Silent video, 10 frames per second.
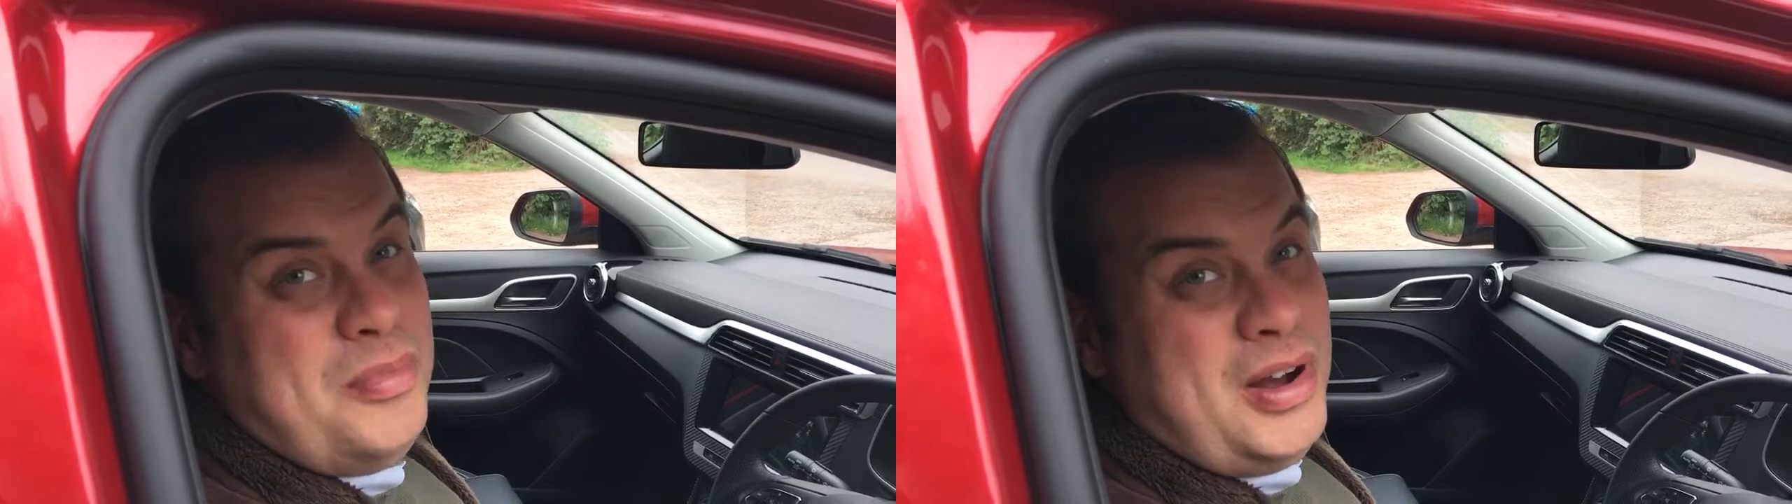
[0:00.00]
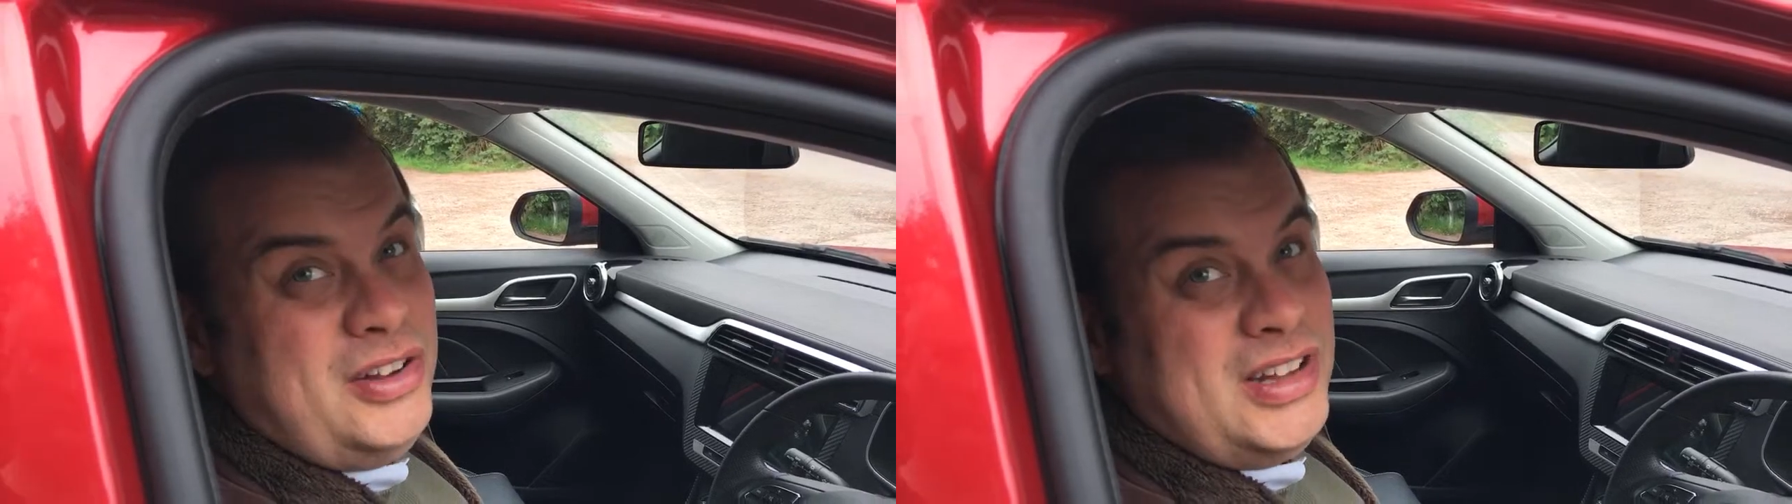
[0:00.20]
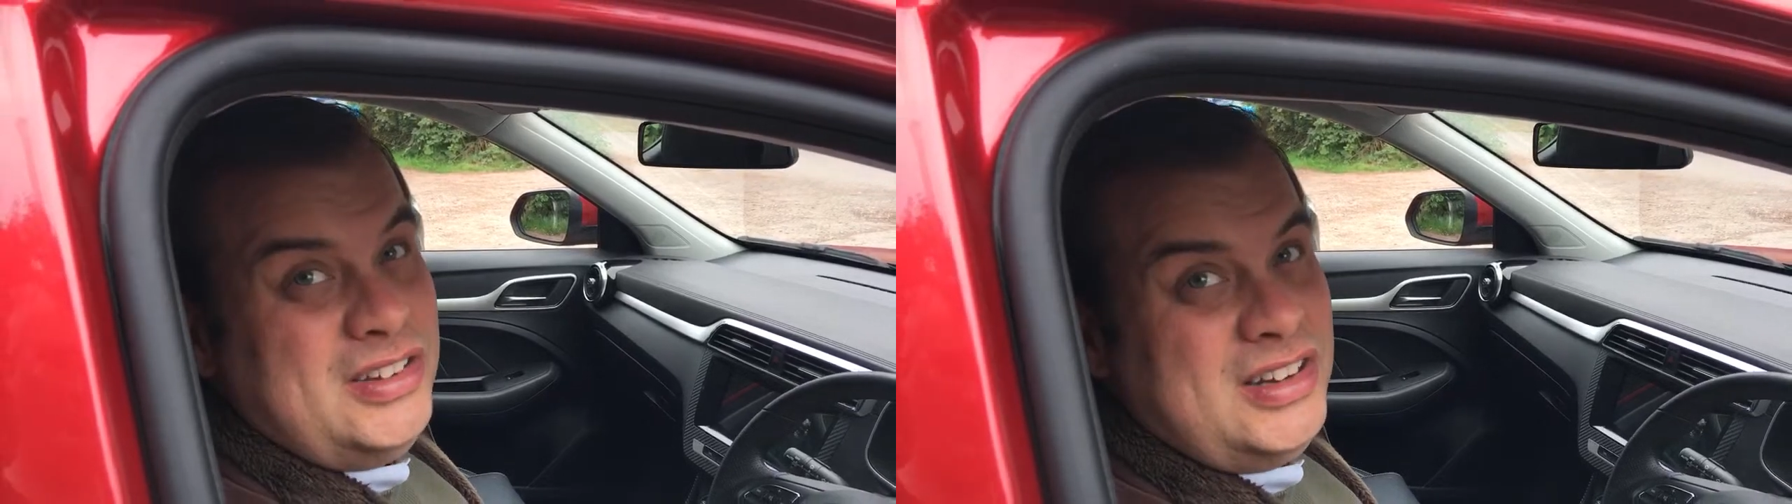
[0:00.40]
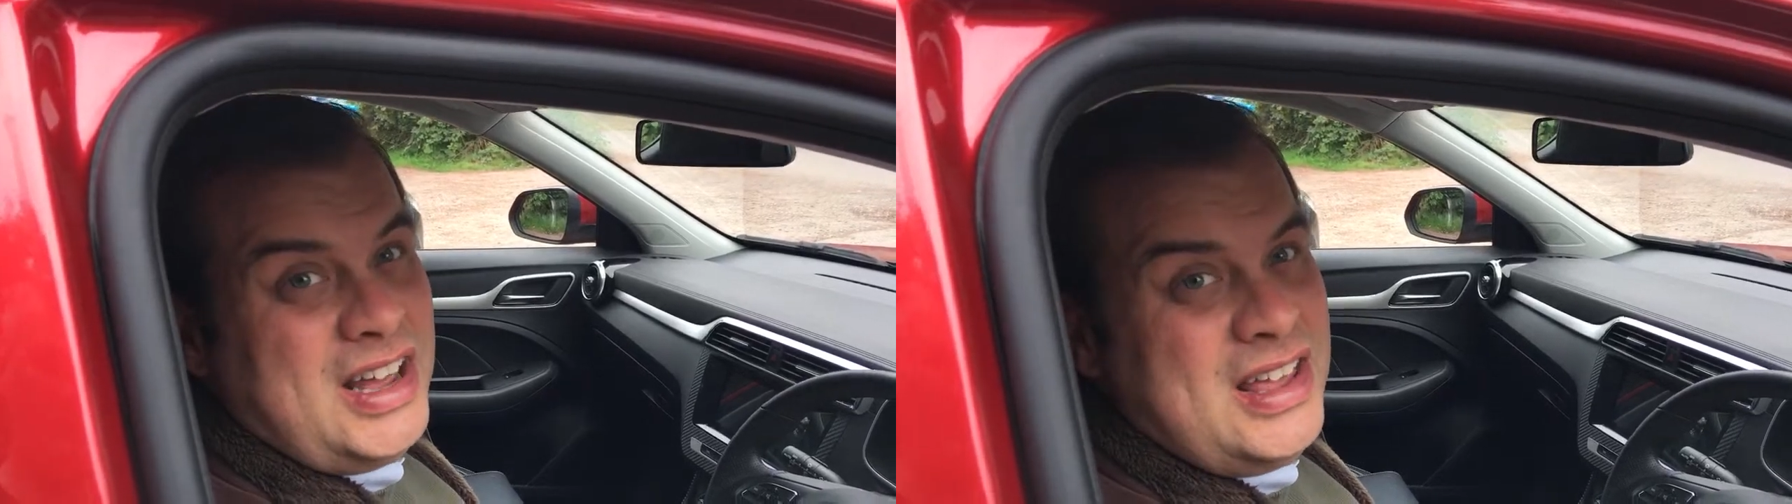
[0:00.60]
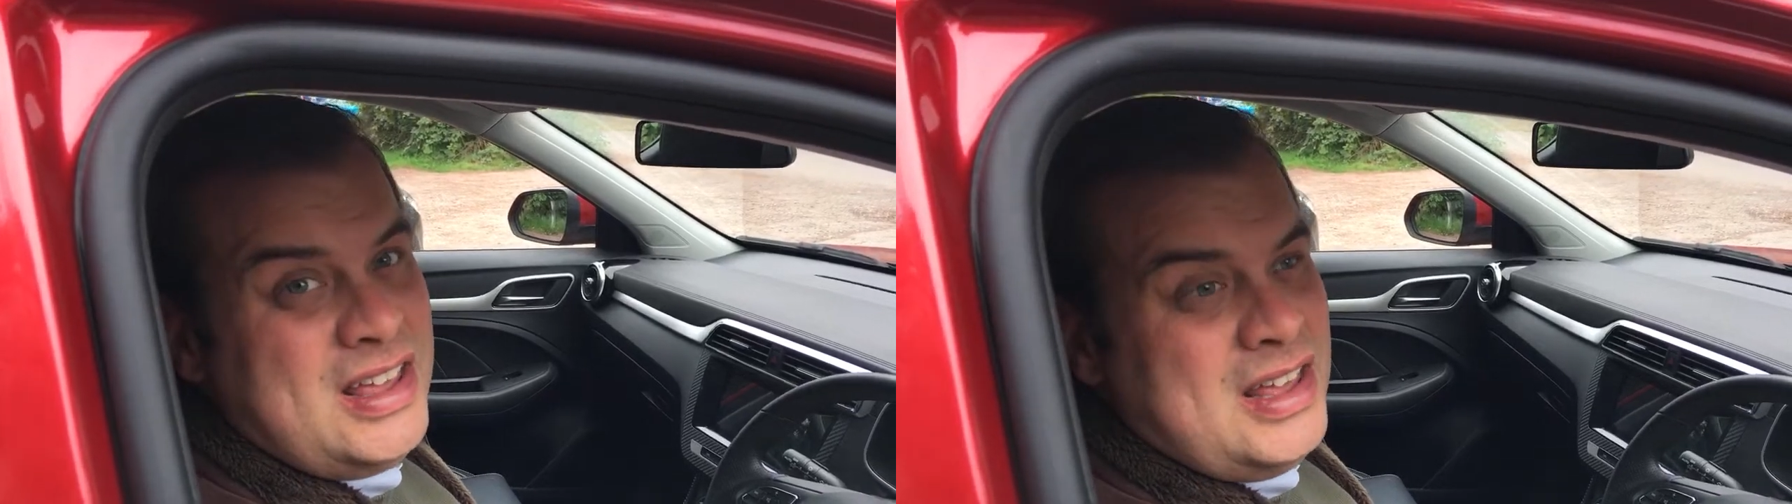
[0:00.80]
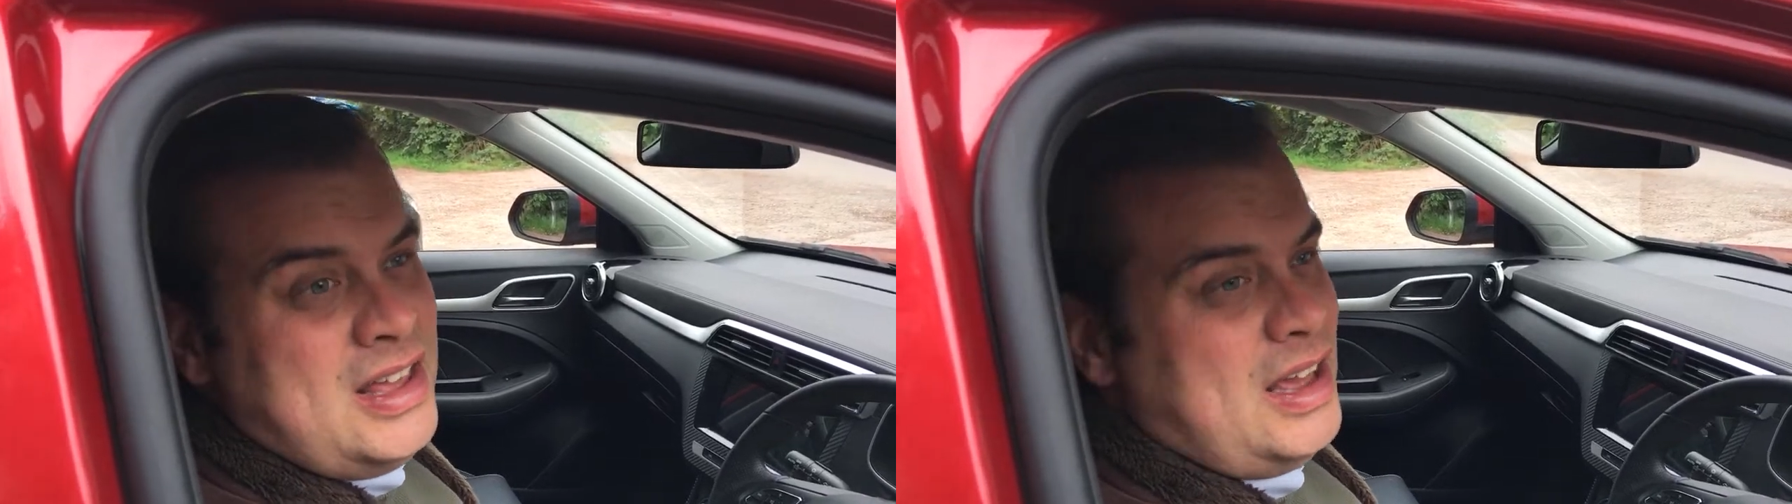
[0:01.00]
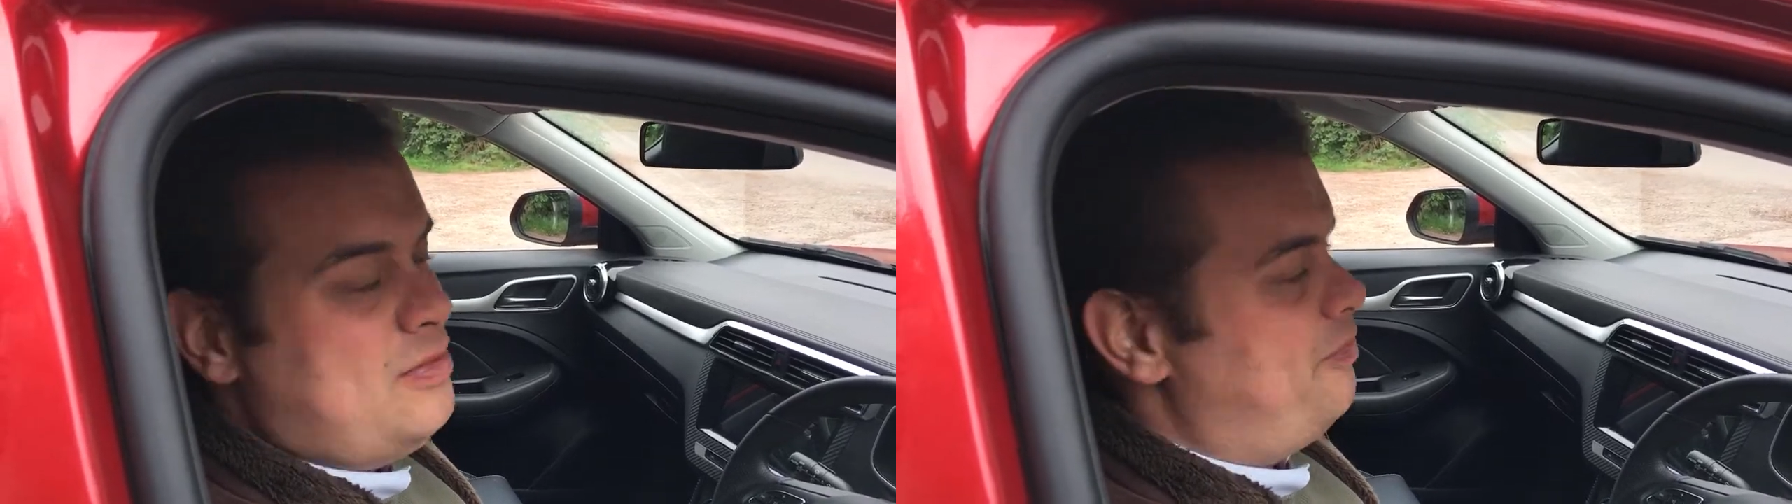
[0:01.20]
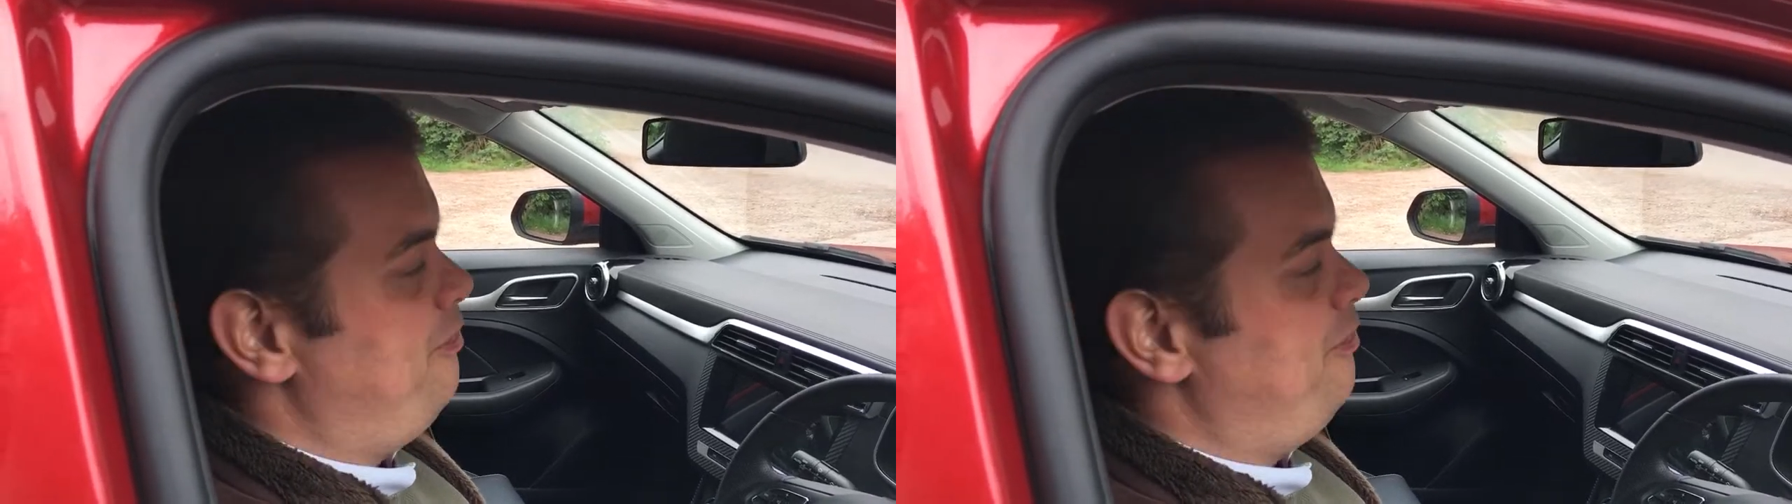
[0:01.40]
miles yesterday. Yeah. There's